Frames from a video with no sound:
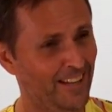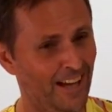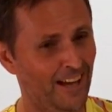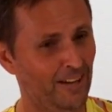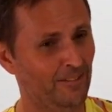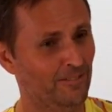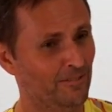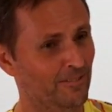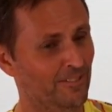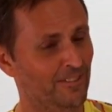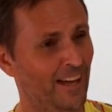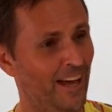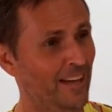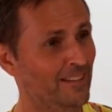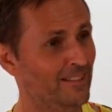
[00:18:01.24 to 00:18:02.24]
they,
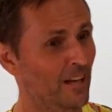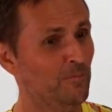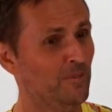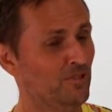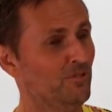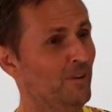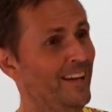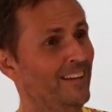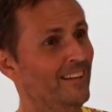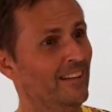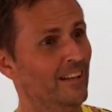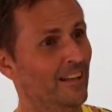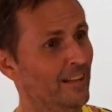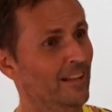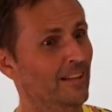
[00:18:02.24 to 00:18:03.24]
they demonstrate
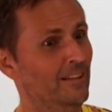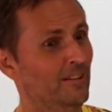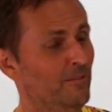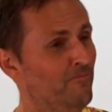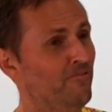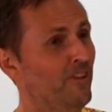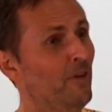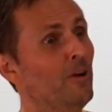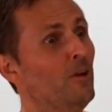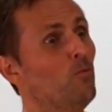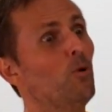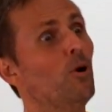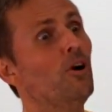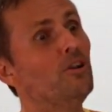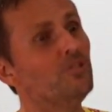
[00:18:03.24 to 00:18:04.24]
the very
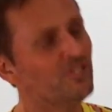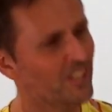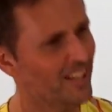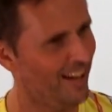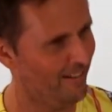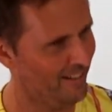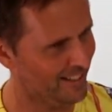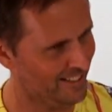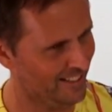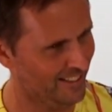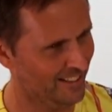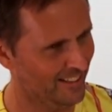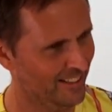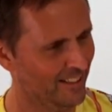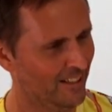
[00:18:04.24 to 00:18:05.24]
worst character
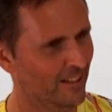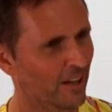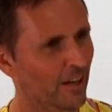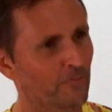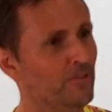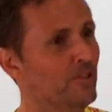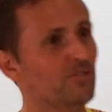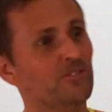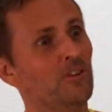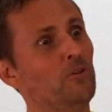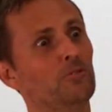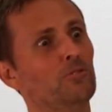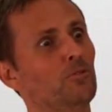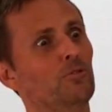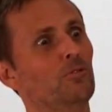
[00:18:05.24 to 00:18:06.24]
of this so
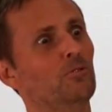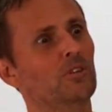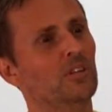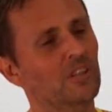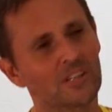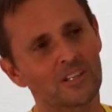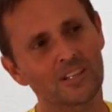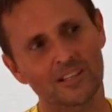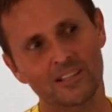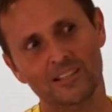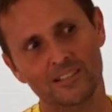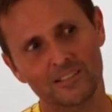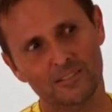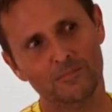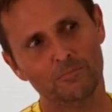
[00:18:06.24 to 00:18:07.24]
called
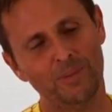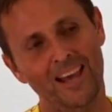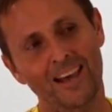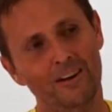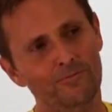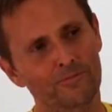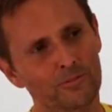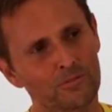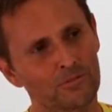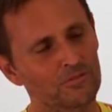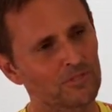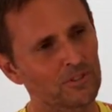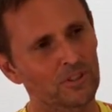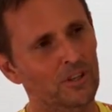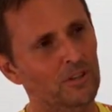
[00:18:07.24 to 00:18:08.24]
powerful,
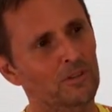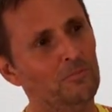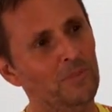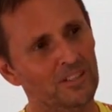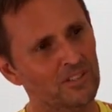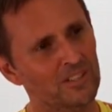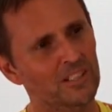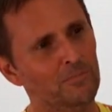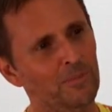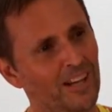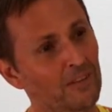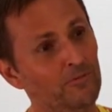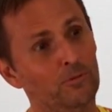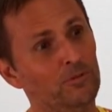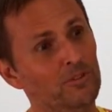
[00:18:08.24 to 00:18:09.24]
you know, immensely
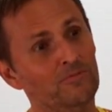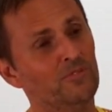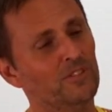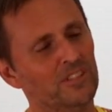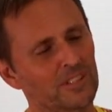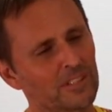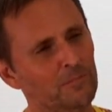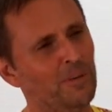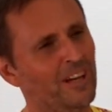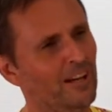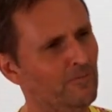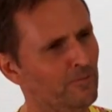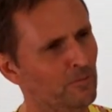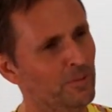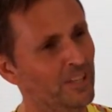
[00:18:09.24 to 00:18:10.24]
powerful, infinitely
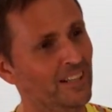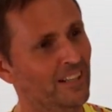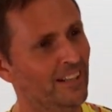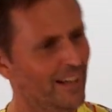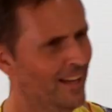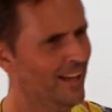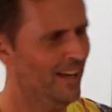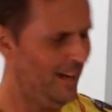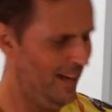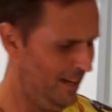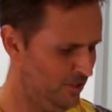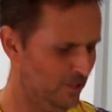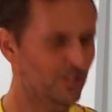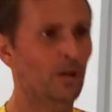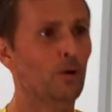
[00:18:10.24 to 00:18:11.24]
powerful being mm-hmm.
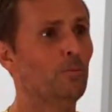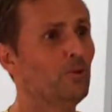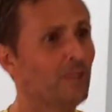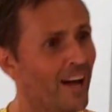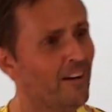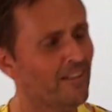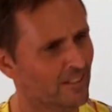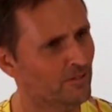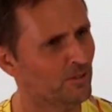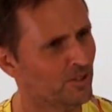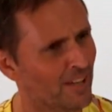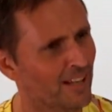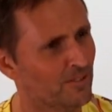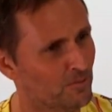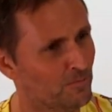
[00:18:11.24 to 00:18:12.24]
has a terrible character.
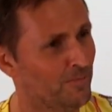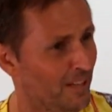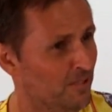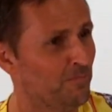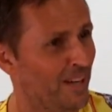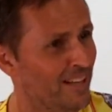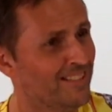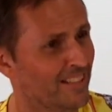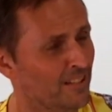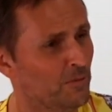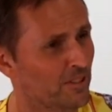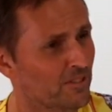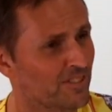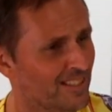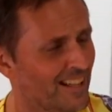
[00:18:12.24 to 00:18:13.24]
That's that's basically
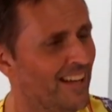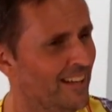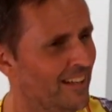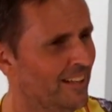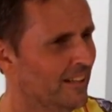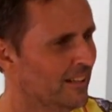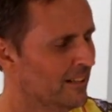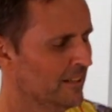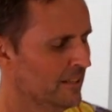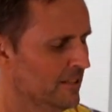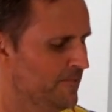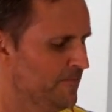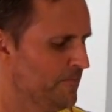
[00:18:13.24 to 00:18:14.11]
what it's saying. Yeah.